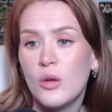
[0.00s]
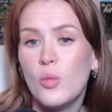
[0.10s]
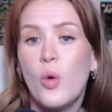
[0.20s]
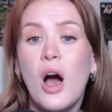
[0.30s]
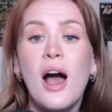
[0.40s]

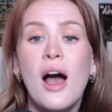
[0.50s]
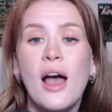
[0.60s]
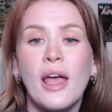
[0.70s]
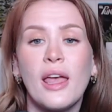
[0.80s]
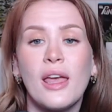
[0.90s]

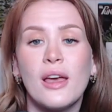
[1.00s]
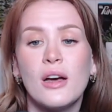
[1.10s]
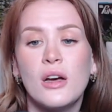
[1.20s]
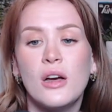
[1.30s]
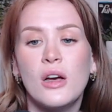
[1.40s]
Why?
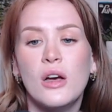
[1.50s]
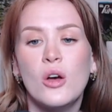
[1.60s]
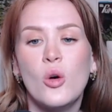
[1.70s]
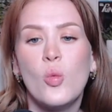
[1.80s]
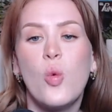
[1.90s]

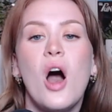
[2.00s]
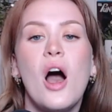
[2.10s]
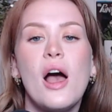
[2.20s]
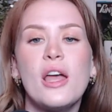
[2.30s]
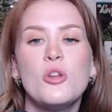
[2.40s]

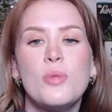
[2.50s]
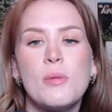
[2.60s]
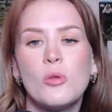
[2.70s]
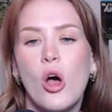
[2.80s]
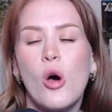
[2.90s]
Why do
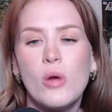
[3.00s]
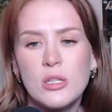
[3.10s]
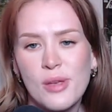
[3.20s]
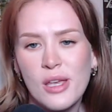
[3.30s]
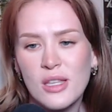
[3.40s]
people always
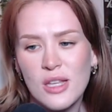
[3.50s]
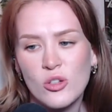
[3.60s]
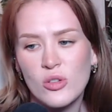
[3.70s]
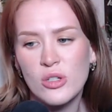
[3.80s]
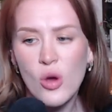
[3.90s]
play
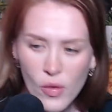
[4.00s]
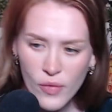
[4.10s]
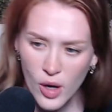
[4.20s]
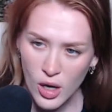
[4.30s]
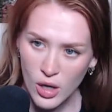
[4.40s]
Cassandra
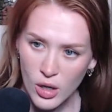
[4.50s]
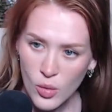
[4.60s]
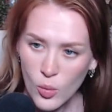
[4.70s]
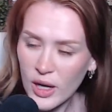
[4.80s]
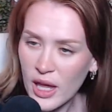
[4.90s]
Nova
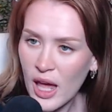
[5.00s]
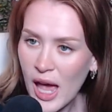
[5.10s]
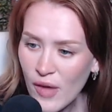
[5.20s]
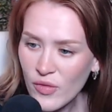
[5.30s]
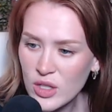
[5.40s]
when I
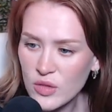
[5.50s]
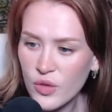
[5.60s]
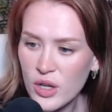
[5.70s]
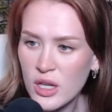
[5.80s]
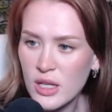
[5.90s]
have this
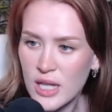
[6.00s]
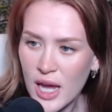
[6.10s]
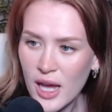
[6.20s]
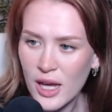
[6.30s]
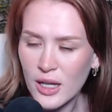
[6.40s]
freaking
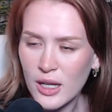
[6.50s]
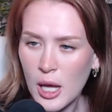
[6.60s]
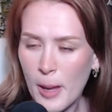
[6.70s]
deck?